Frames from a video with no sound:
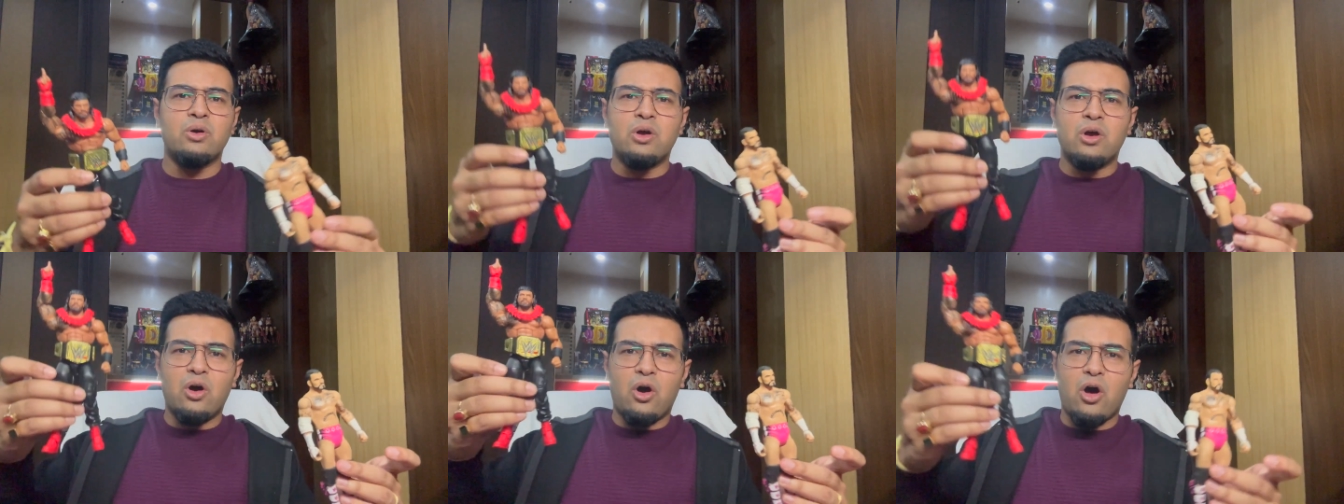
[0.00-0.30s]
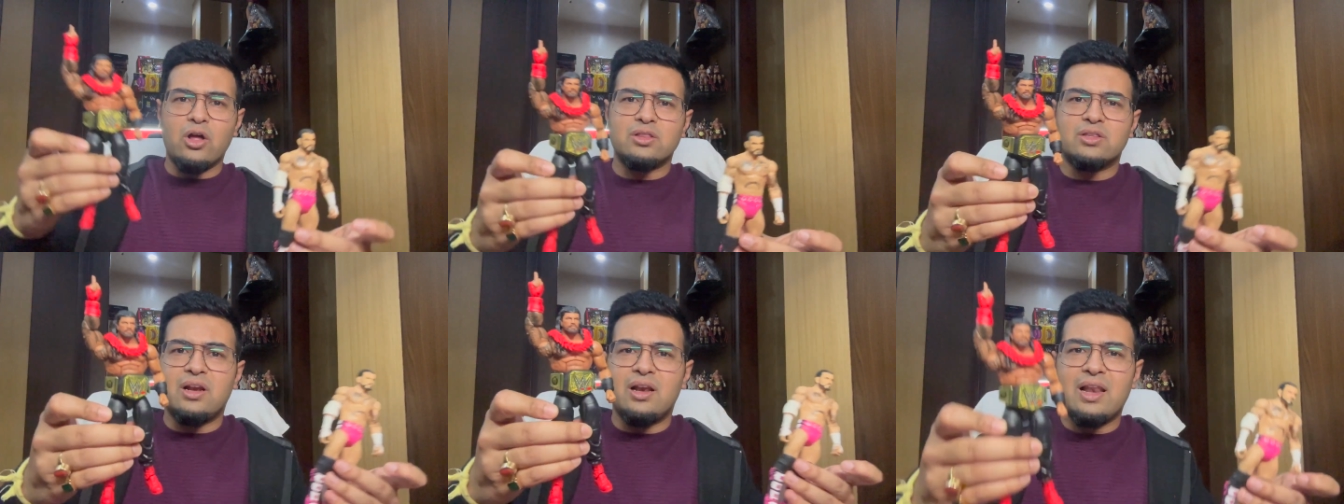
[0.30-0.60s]

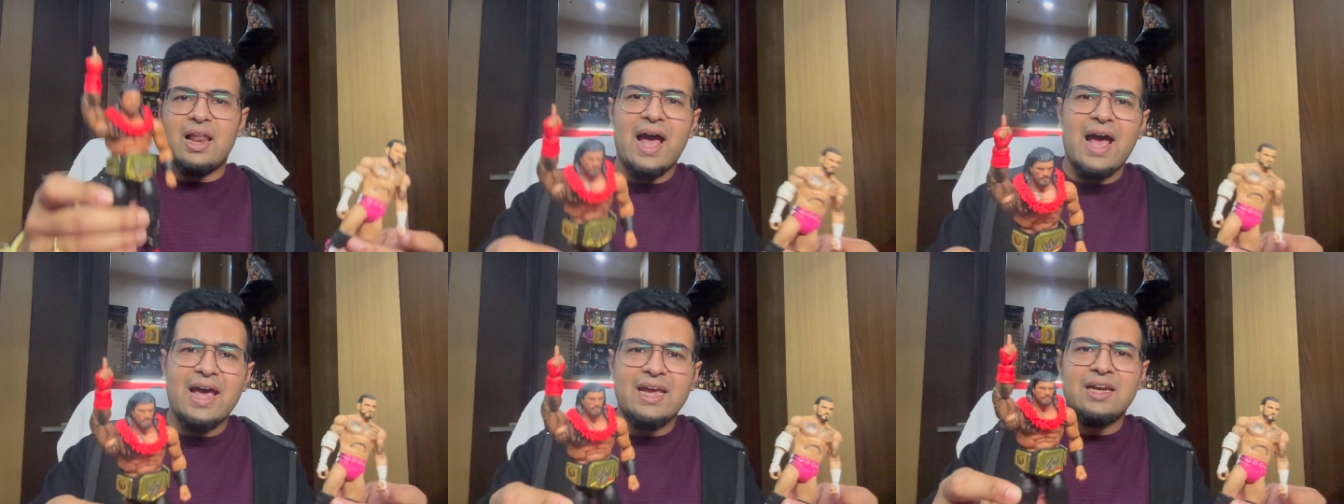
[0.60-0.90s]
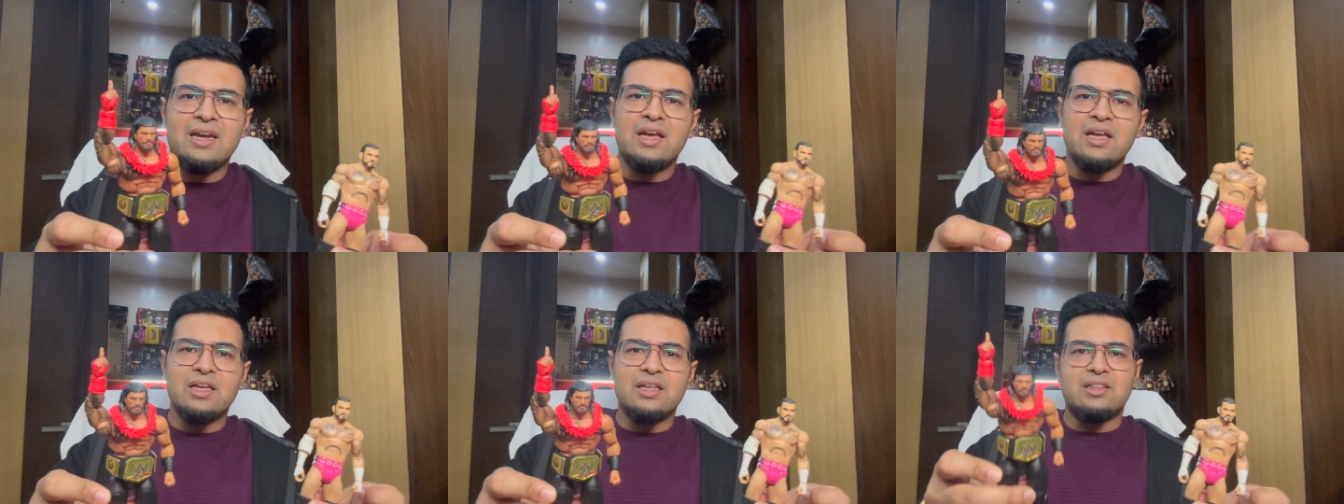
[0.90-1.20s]
on the
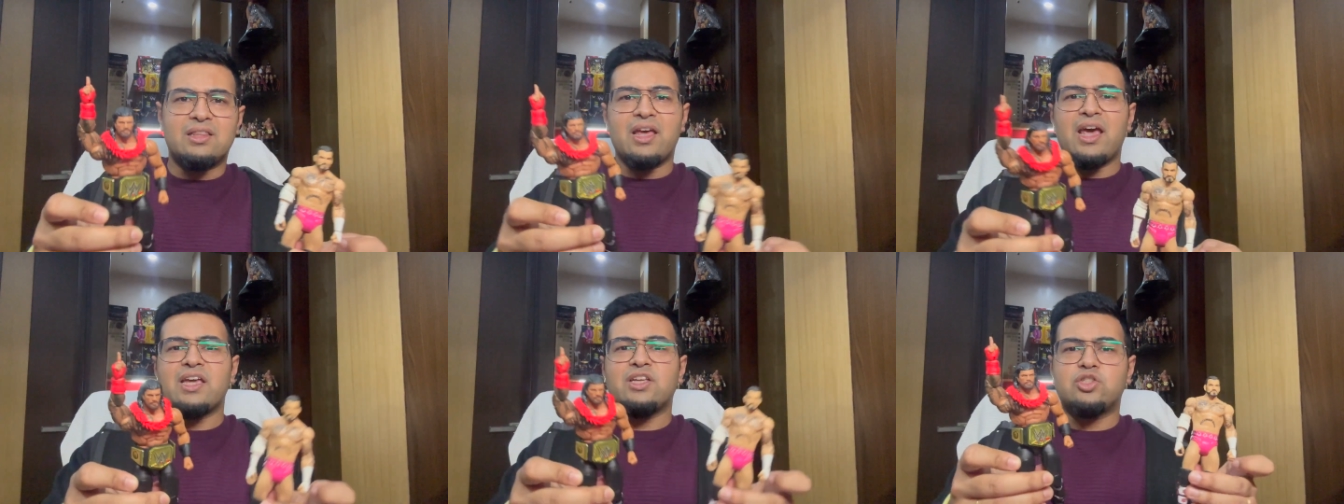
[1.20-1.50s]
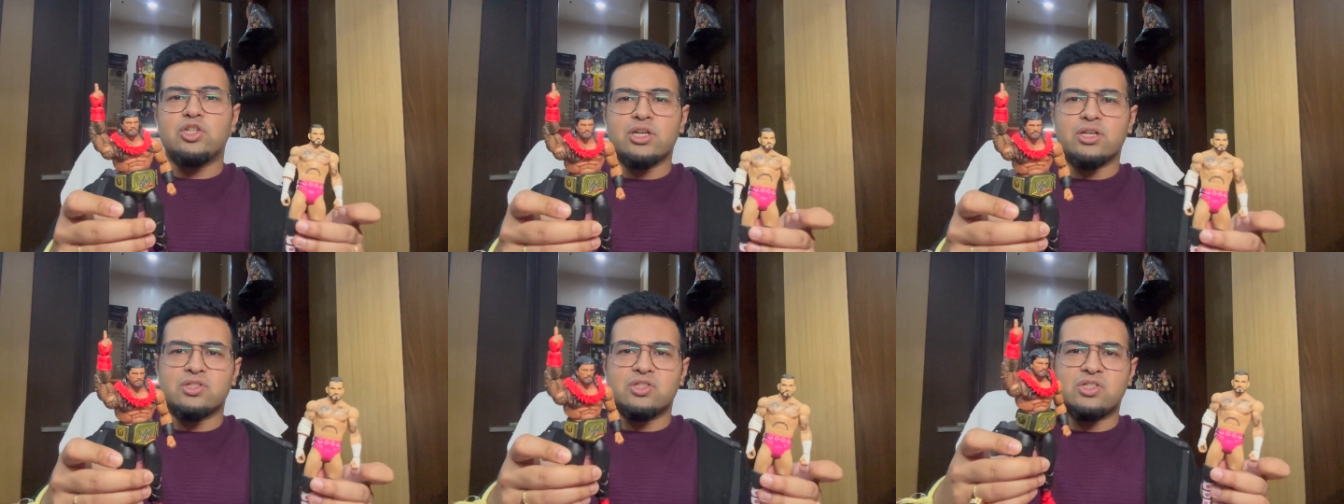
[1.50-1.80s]
line. They
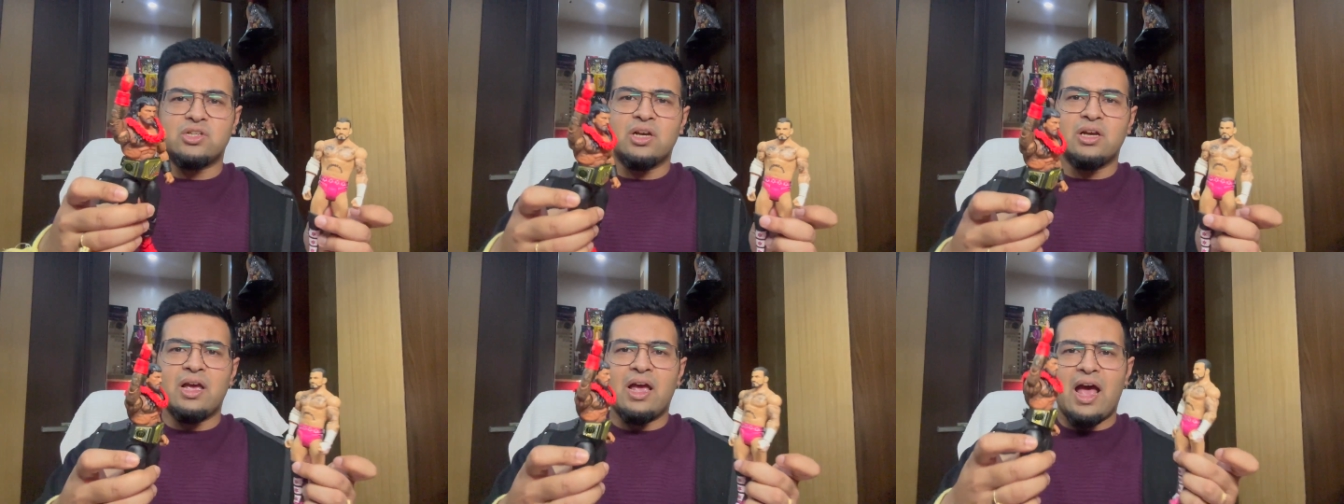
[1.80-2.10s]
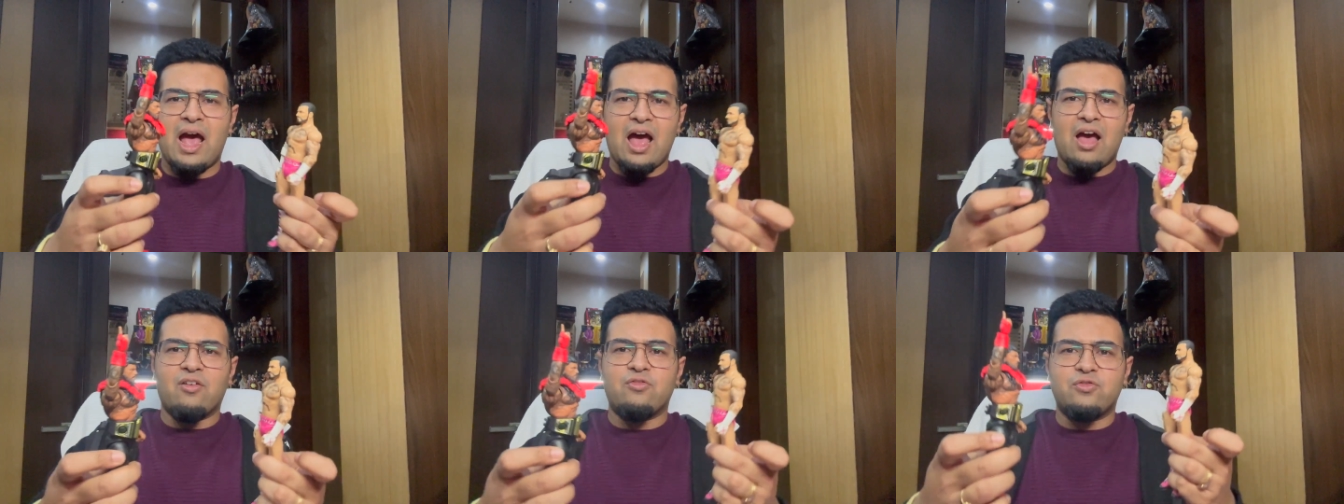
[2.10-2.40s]
just
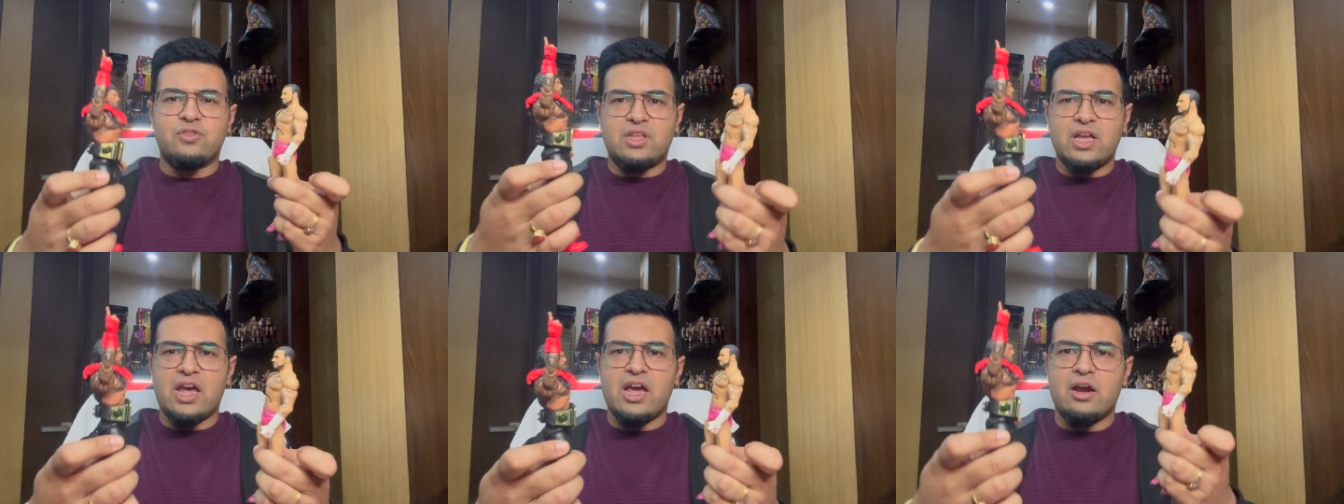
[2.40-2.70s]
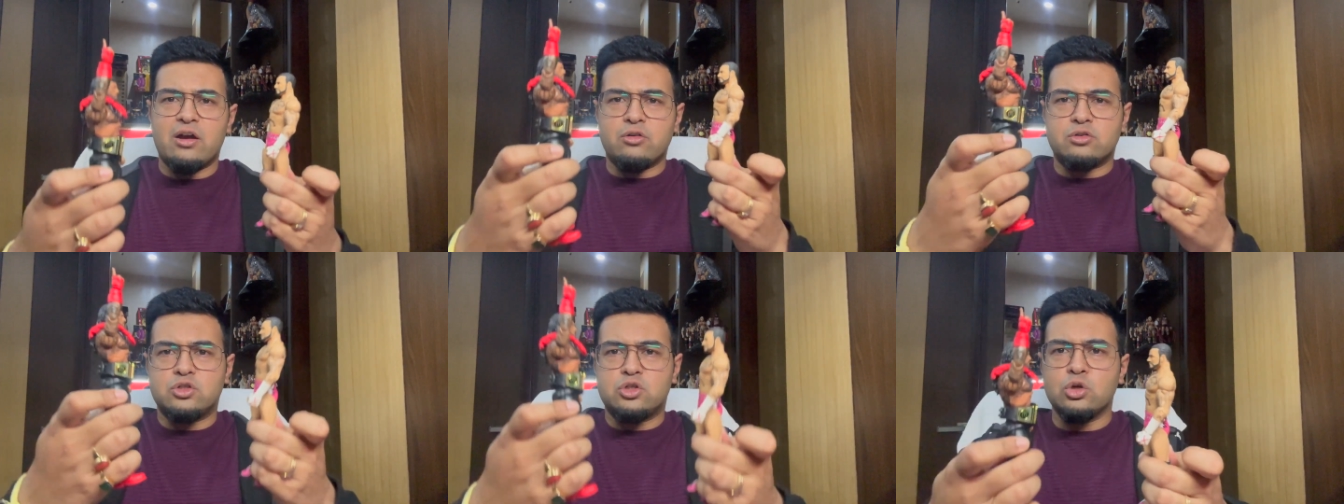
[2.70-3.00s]
have
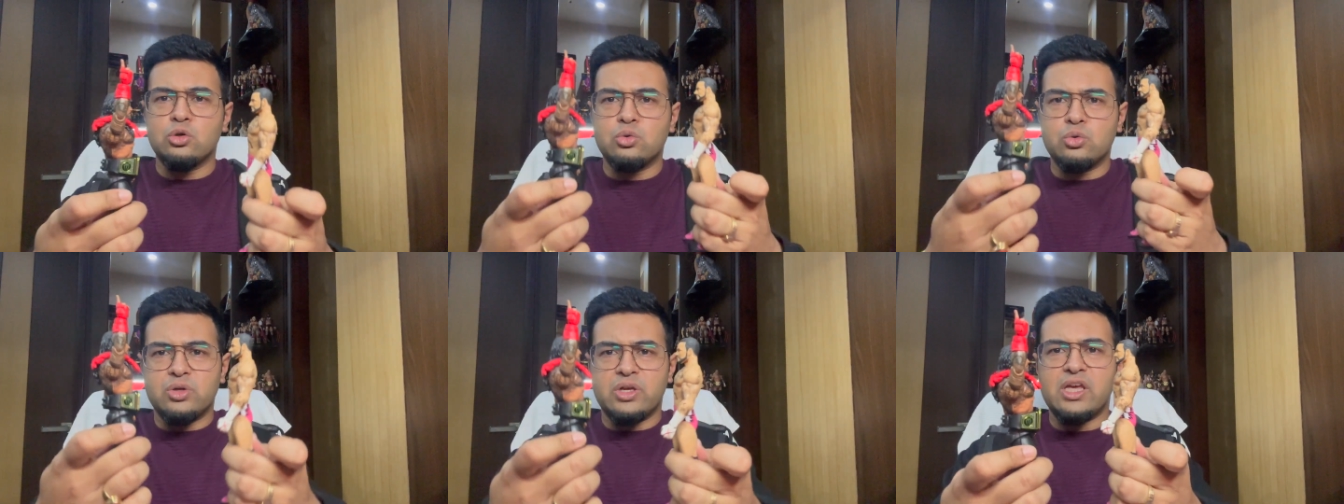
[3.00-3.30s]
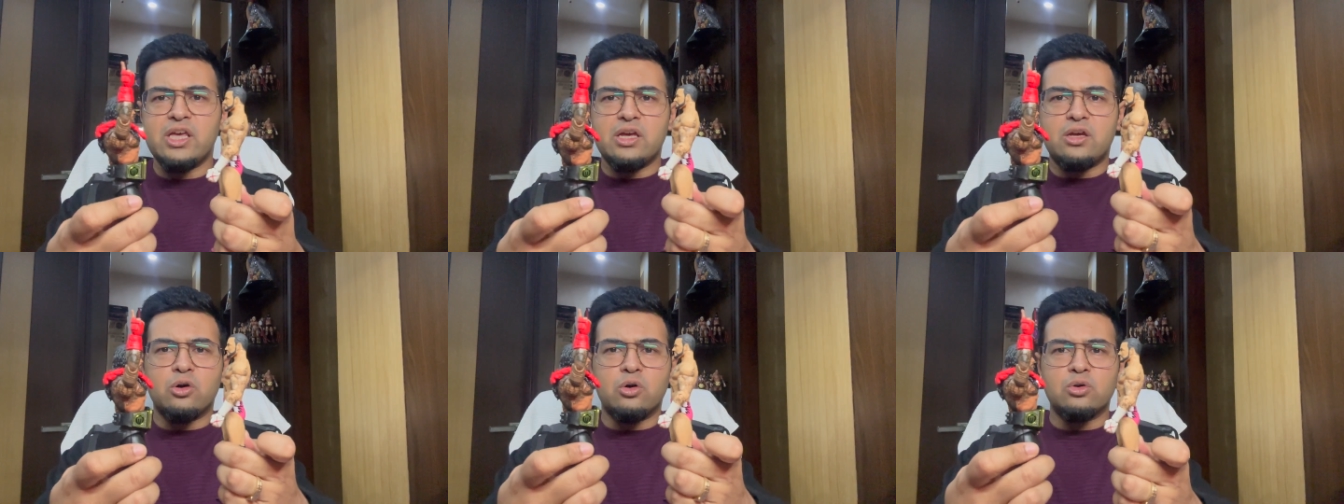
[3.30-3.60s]
their two
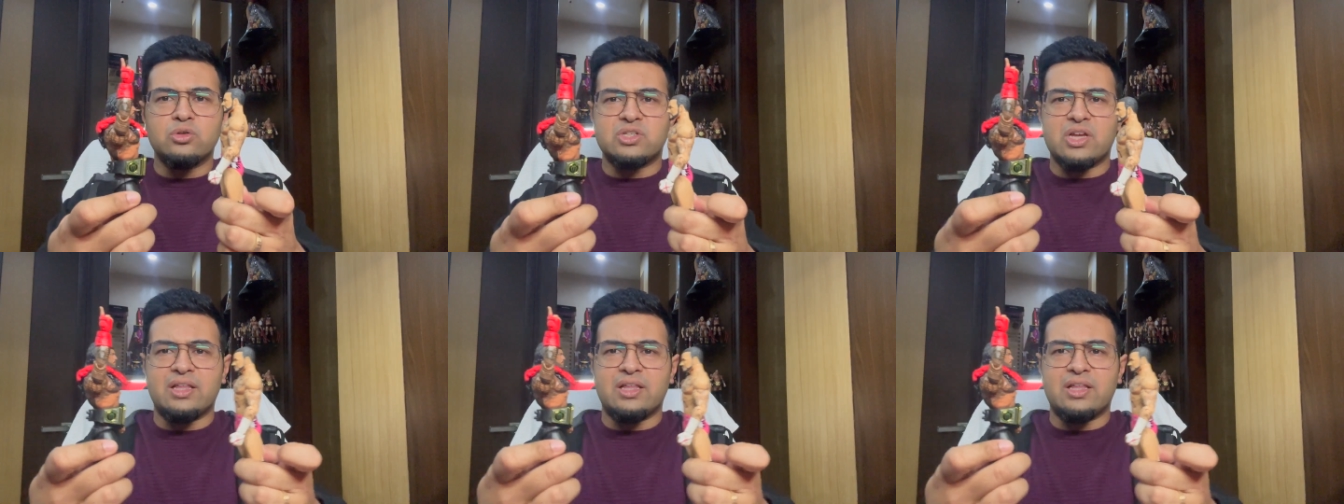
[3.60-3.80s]
egos,